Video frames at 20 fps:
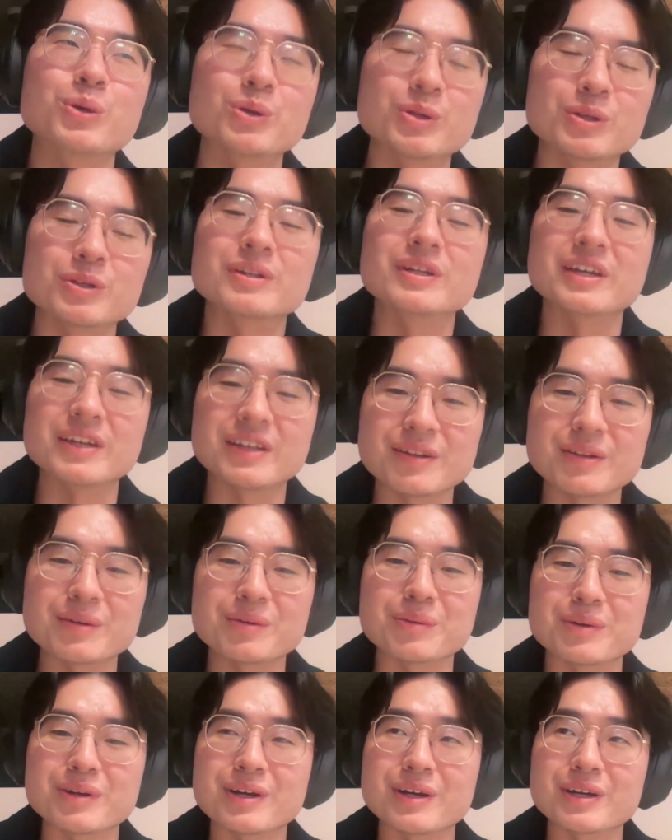put in
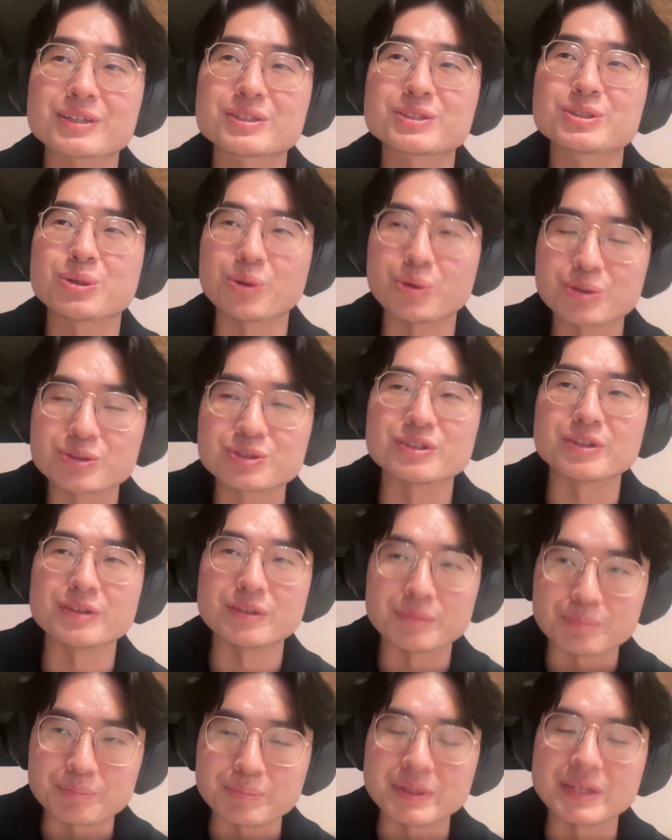the work. Talk to
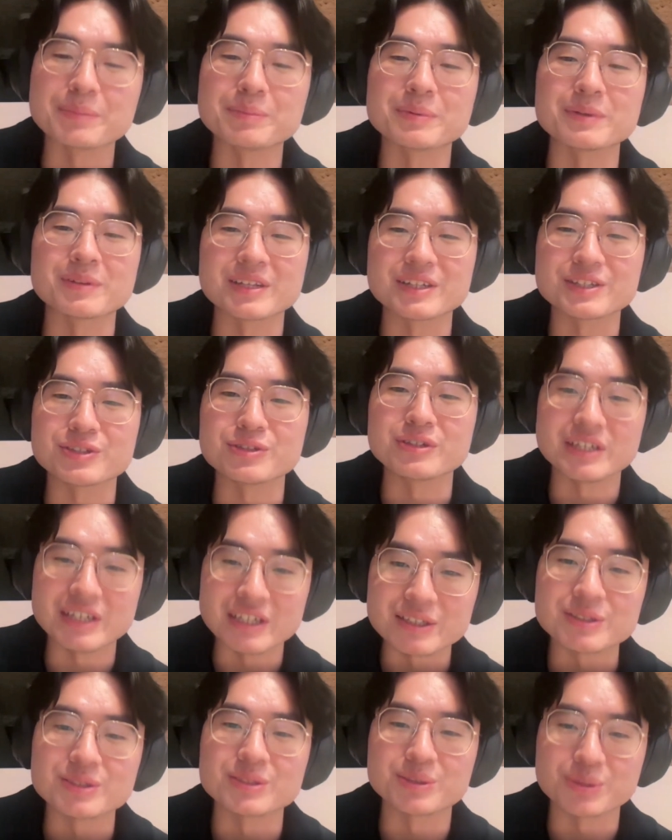the people that you
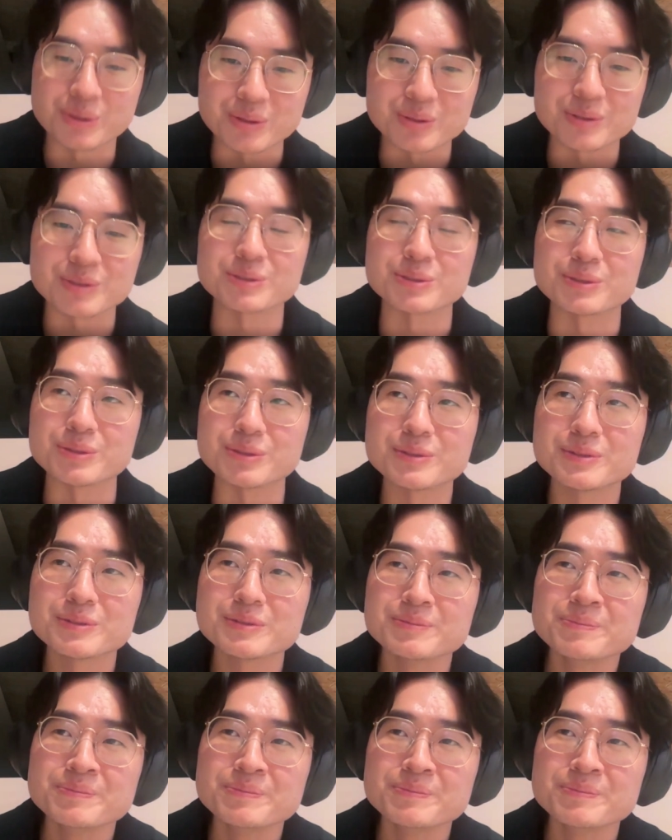need to talk to.